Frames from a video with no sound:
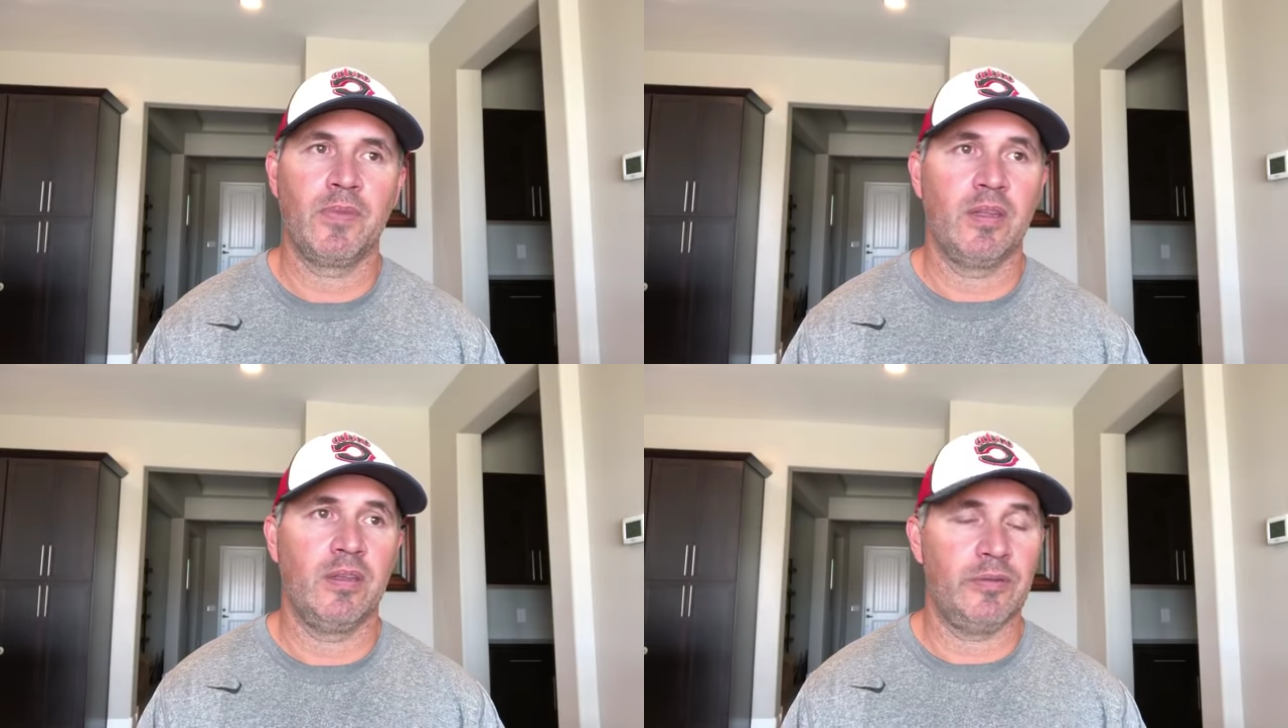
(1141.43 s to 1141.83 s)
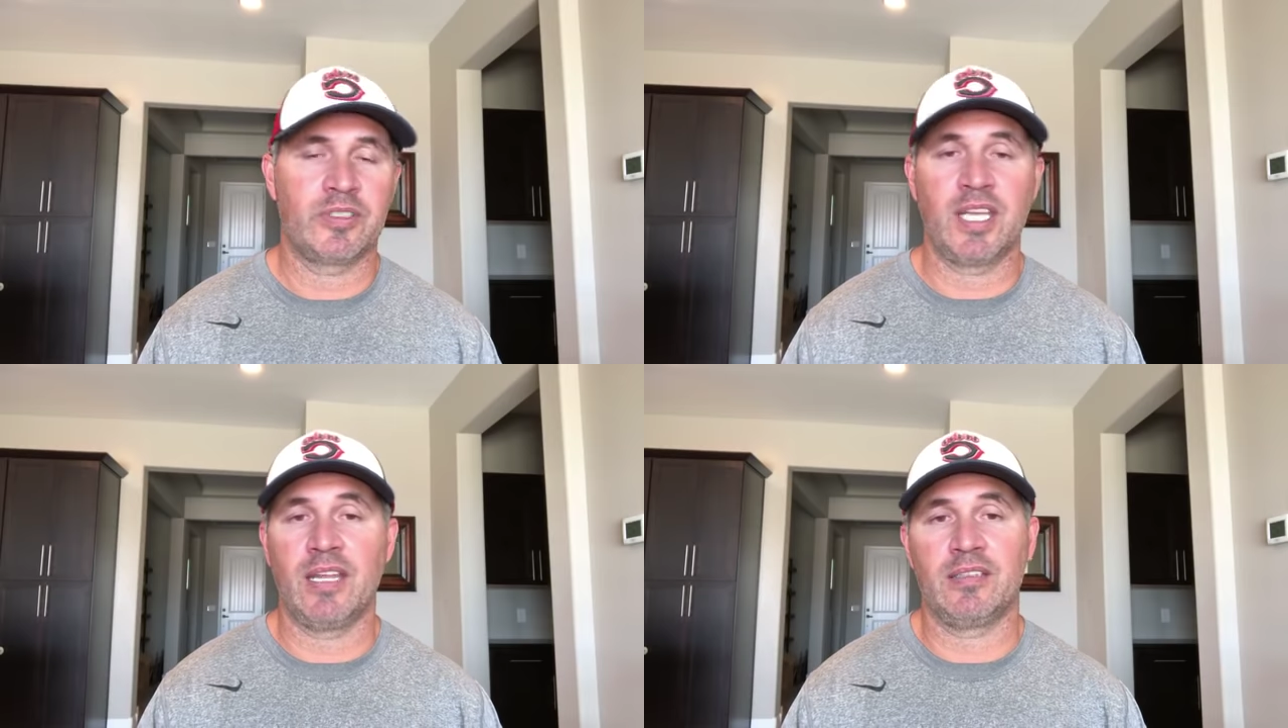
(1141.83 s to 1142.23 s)
You've
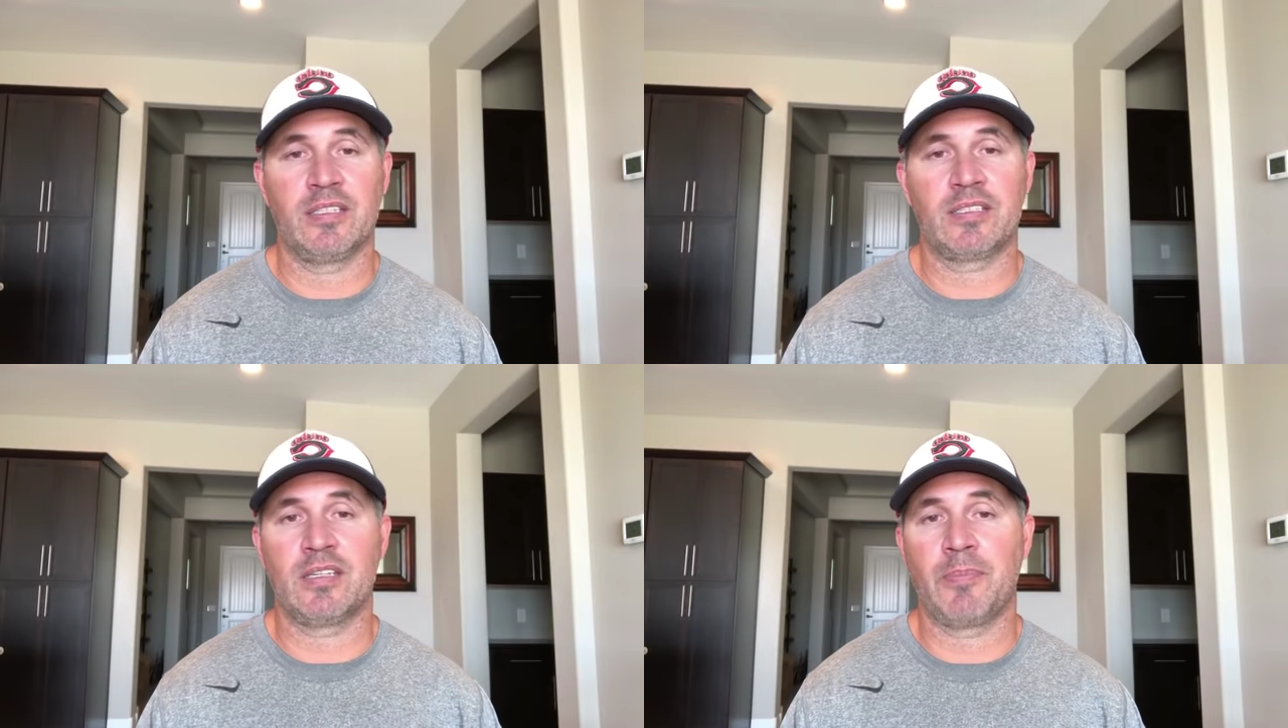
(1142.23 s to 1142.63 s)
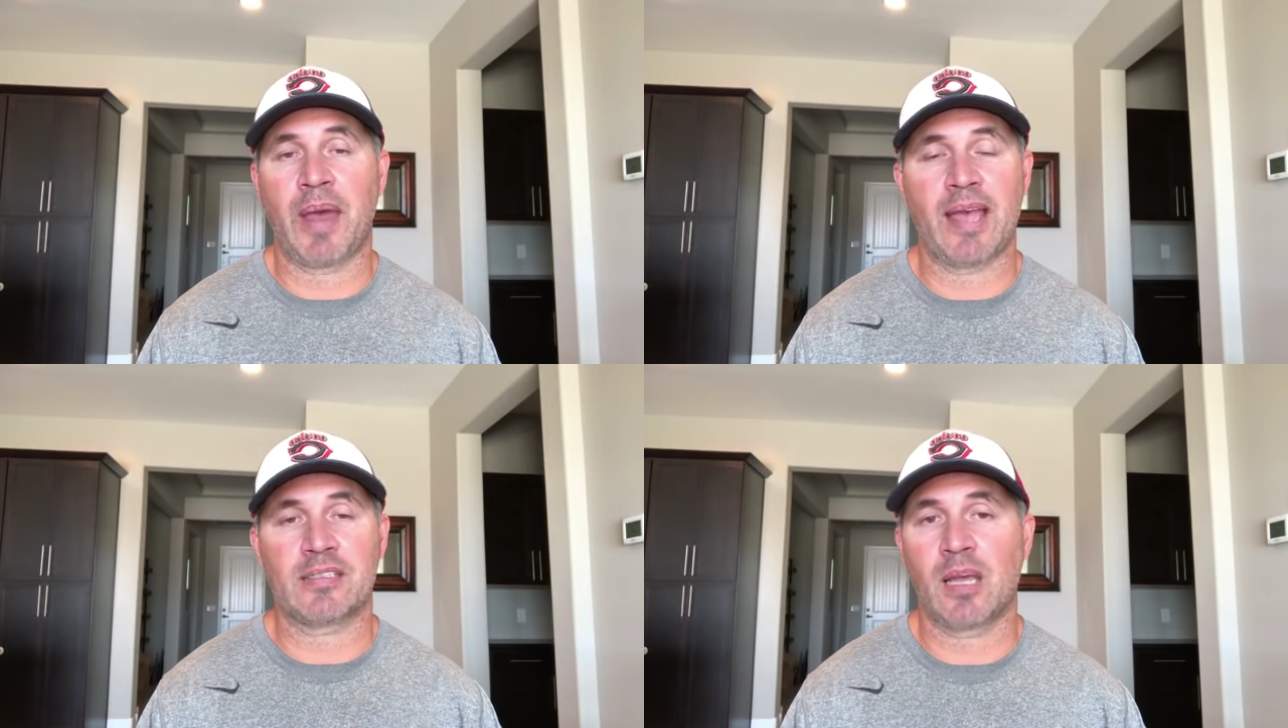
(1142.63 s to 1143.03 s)
seen it just in the
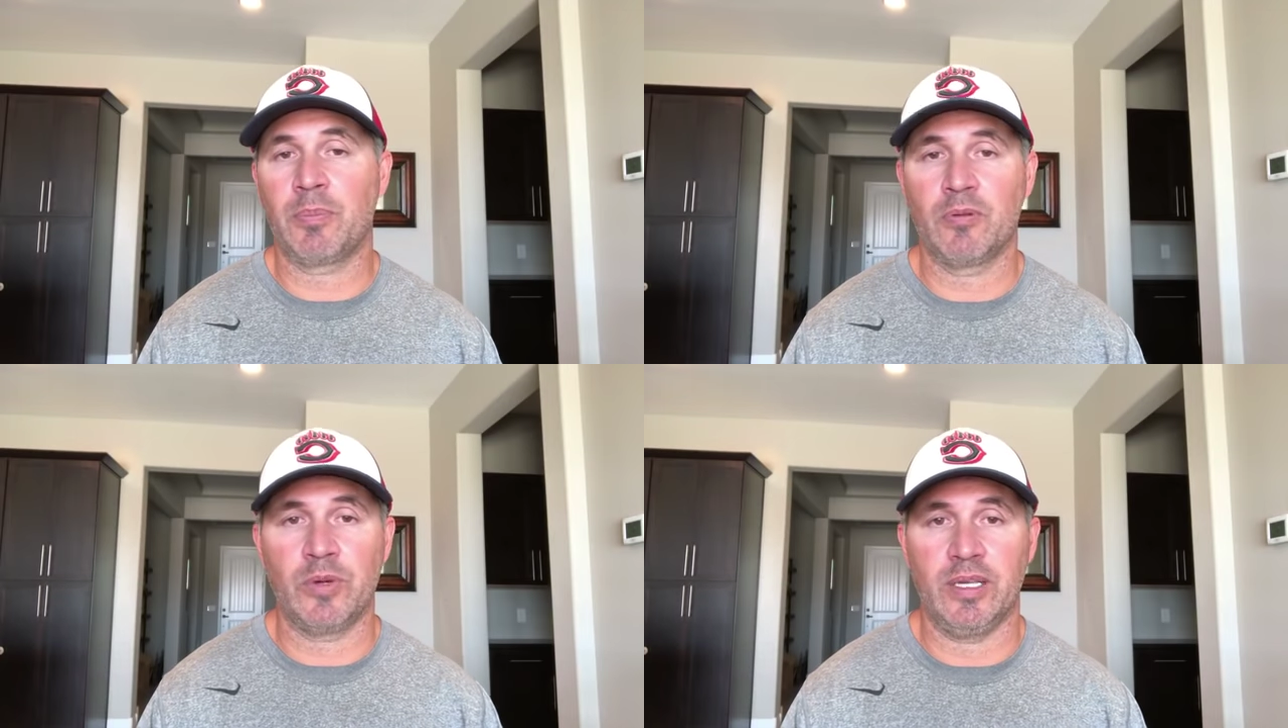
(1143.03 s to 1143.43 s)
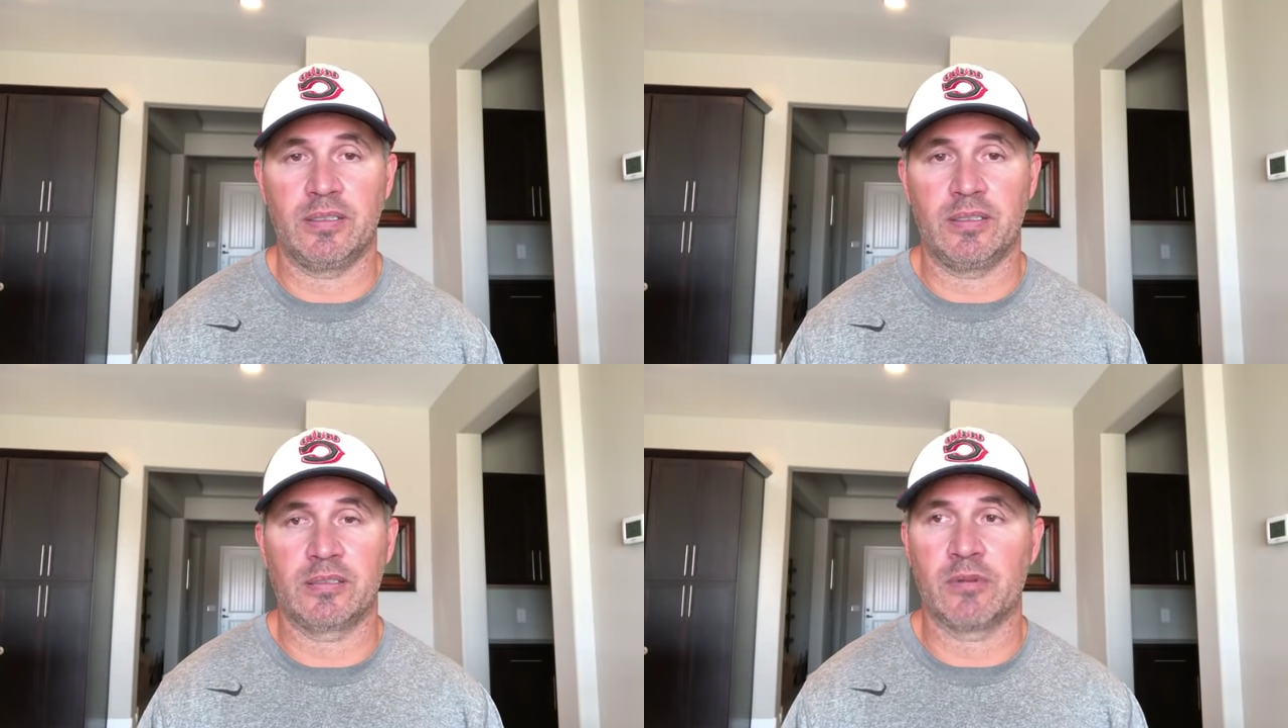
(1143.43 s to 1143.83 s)
past couple of
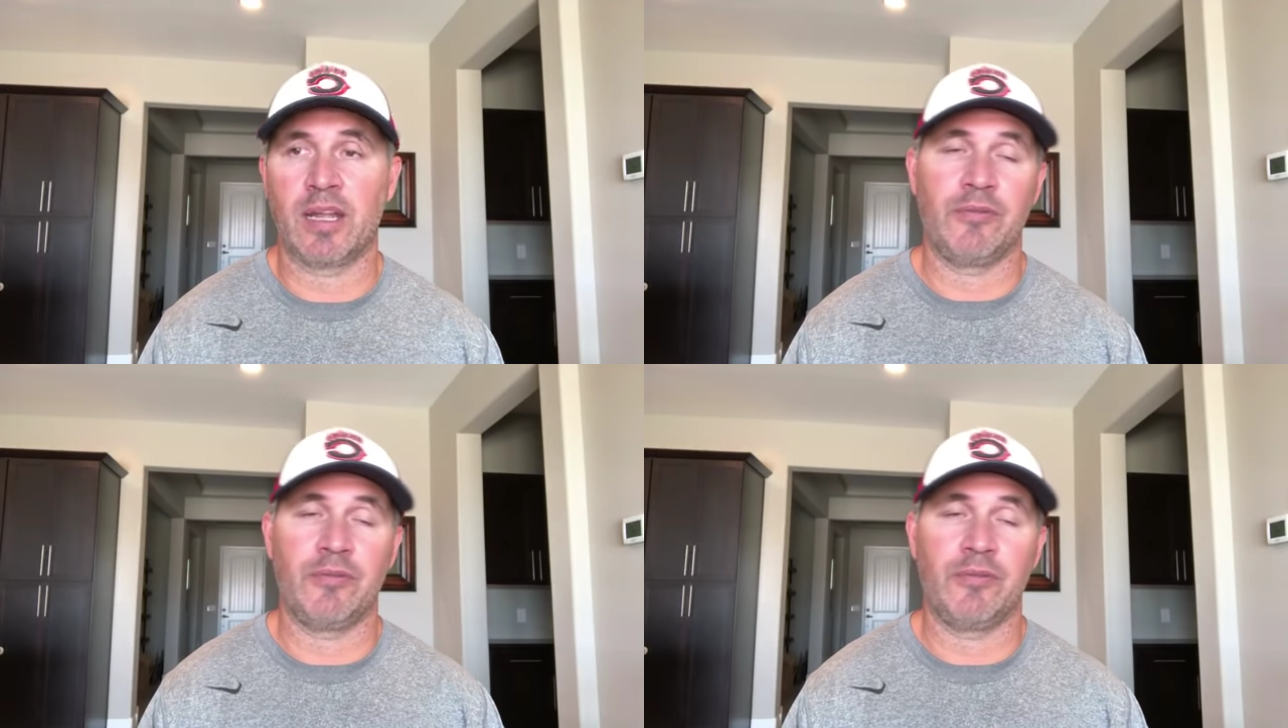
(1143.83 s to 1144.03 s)
weeks, right?